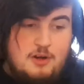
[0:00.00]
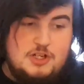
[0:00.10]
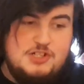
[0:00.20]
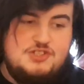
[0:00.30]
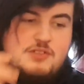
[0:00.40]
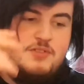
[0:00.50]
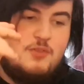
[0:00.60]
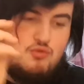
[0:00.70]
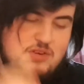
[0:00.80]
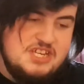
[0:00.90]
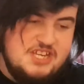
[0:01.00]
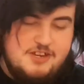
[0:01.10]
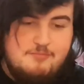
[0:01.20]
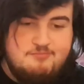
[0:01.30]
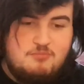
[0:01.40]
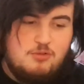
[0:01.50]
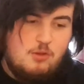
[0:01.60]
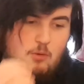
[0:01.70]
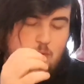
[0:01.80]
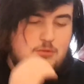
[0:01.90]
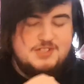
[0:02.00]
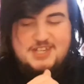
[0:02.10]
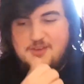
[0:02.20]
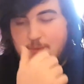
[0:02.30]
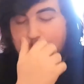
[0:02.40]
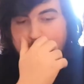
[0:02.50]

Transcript: in terms of a rating, what would I give it?